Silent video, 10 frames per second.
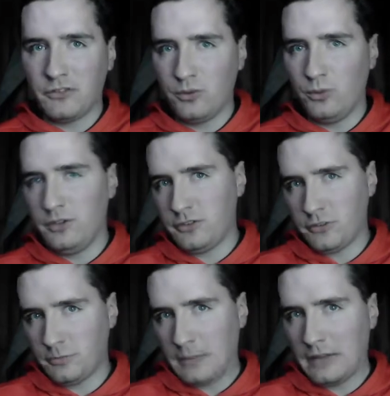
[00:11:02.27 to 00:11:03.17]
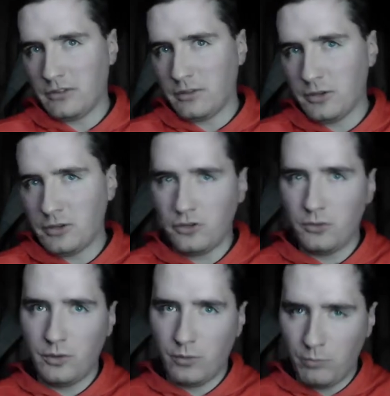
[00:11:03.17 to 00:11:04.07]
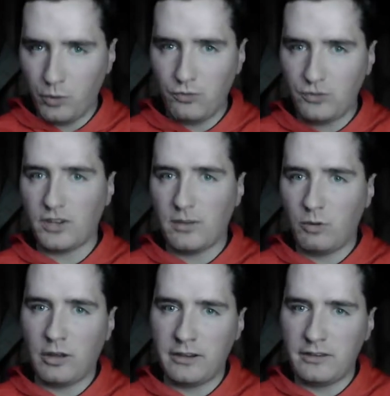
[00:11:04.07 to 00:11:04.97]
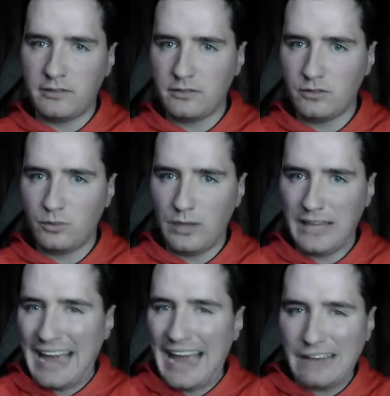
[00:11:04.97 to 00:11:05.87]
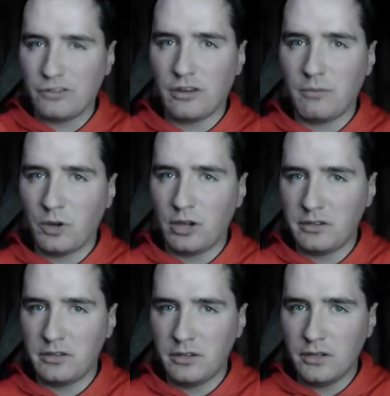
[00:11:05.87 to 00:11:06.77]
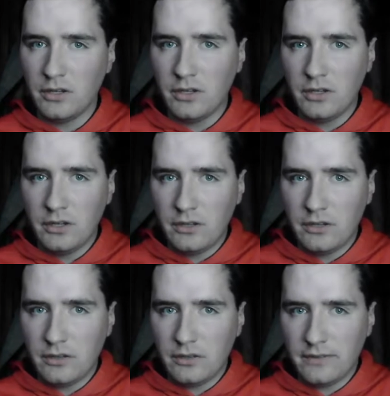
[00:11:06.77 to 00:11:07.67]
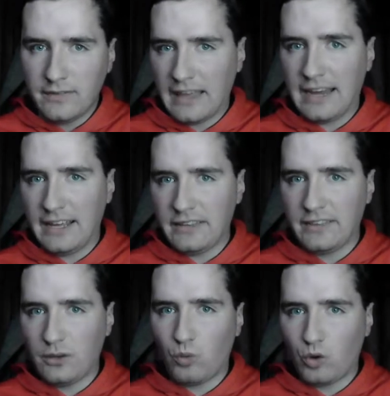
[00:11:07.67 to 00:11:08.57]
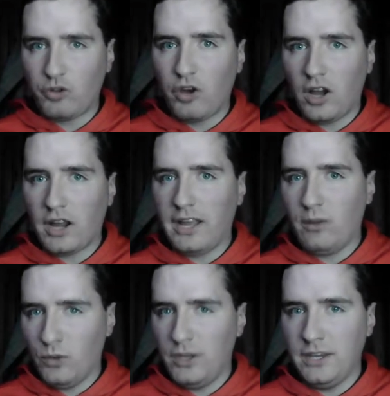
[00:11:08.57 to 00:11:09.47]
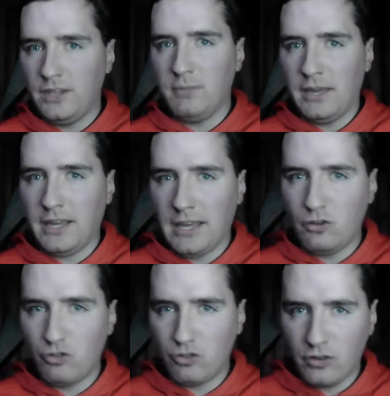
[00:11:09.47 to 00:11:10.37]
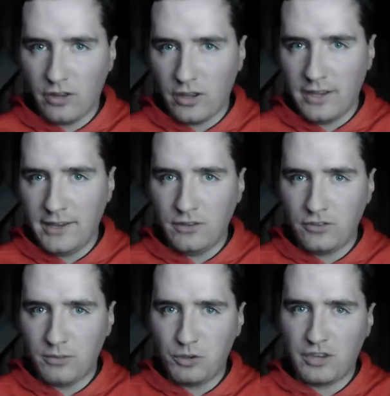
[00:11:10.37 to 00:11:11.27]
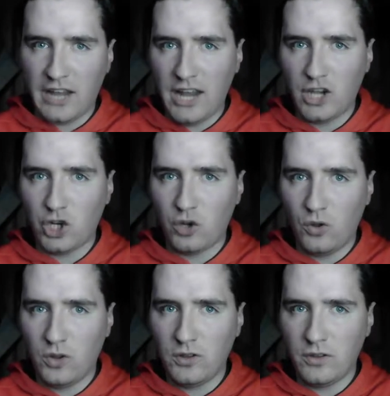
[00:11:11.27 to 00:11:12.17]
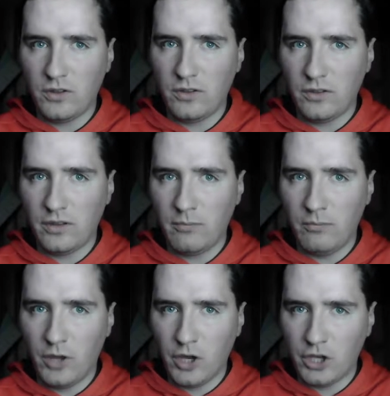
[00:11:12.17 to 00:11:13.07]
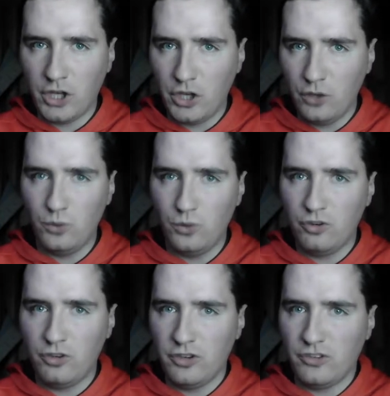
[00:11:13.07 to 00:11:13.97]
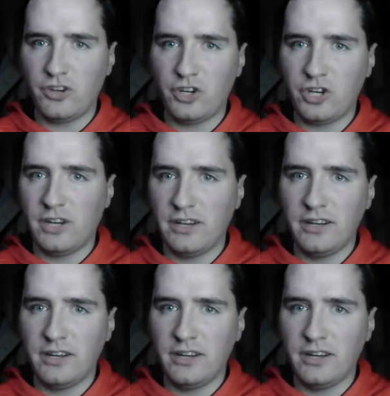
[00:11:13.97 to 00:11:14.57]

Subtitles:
Do we suspend someone? Do we remove someone? Do we add someone? Then I think we're talking, we need to make a substantial, a huge decision.